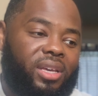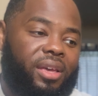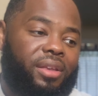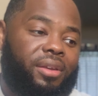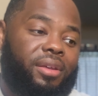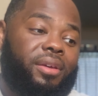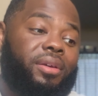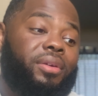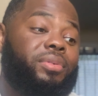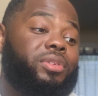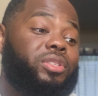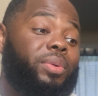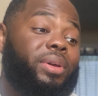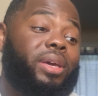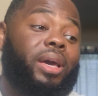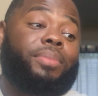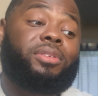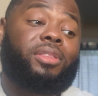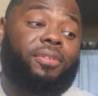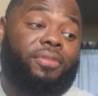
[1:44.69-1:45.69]
God. So we
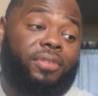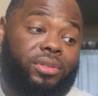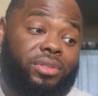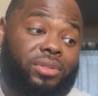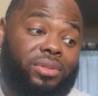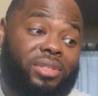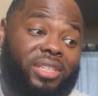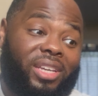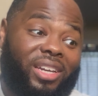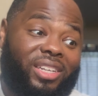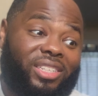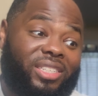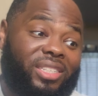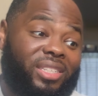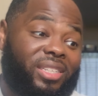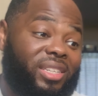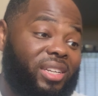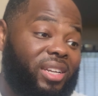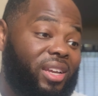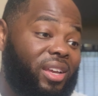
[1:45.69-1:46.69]
come to the filter
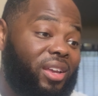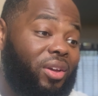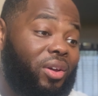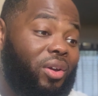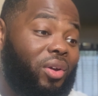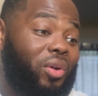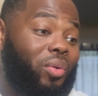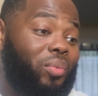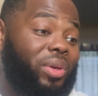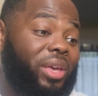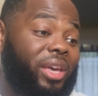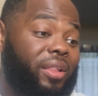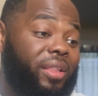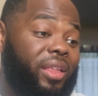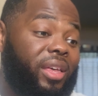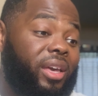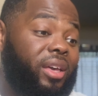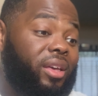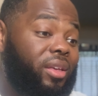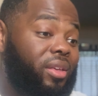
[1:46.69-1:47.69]
section, we
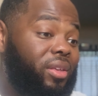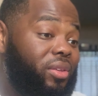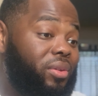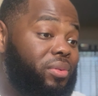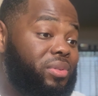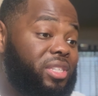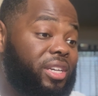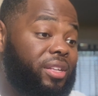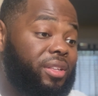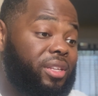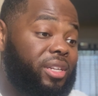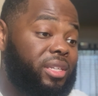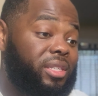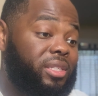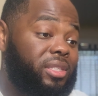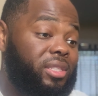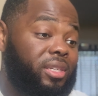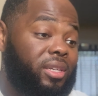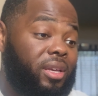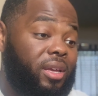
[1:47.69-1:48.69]
click
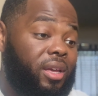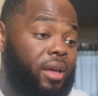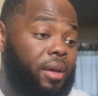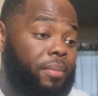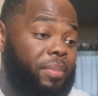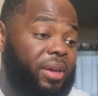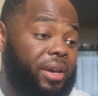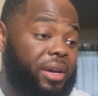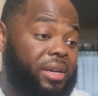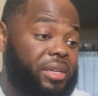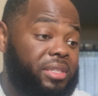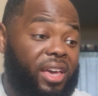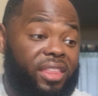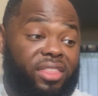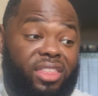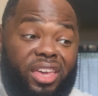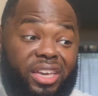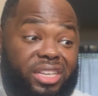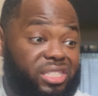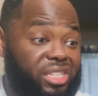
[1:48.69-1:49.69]
utilities, because I
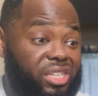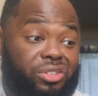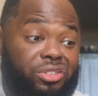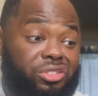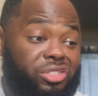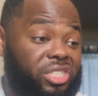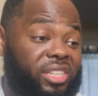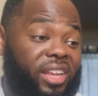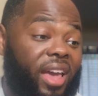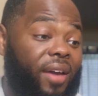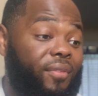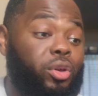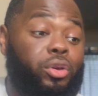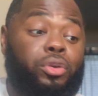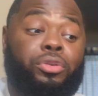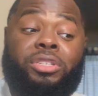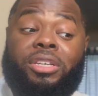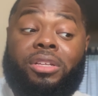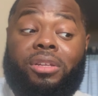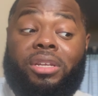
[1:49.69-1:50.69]
think it's easier just to have your
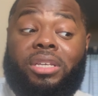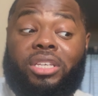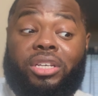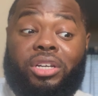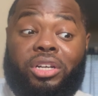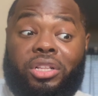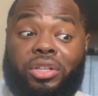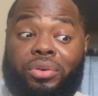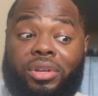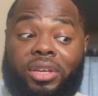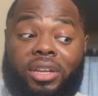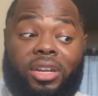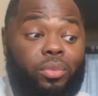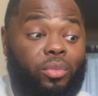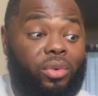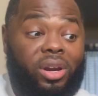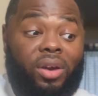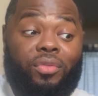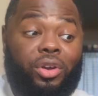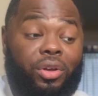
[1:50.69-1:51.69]
utilities included in
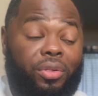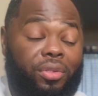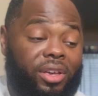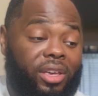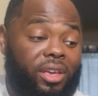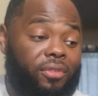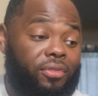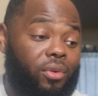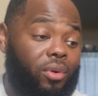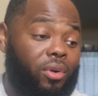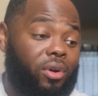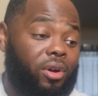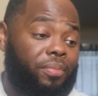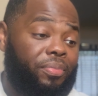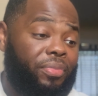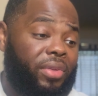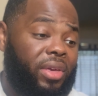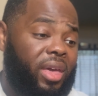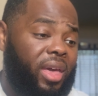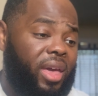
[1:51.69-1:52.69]
whatever you're looking for.
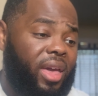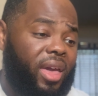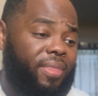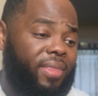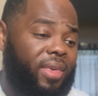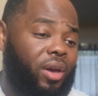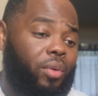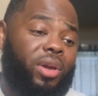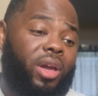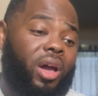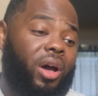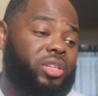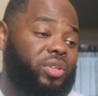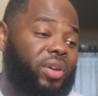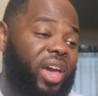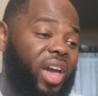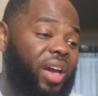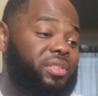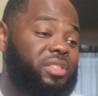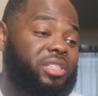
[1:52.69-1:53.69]
And then we also
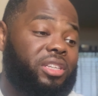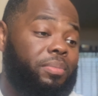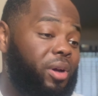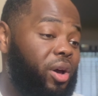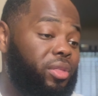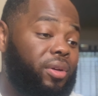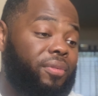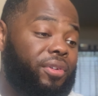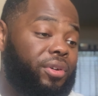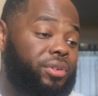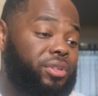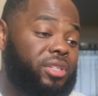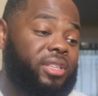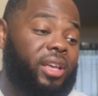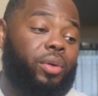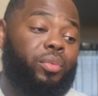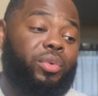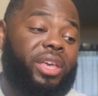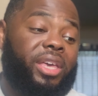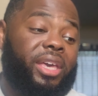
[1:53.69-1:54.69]
have some other filters
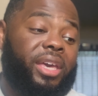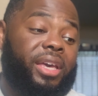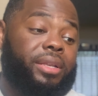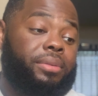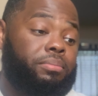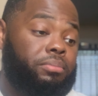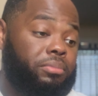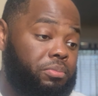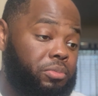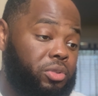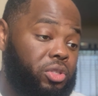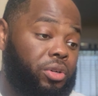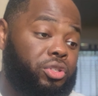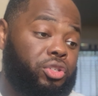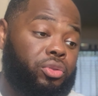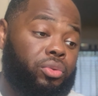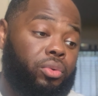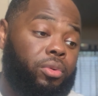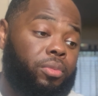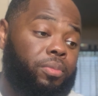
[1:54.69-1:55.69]
that we can
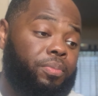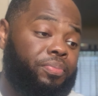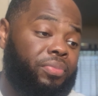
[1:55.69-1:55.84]
search through.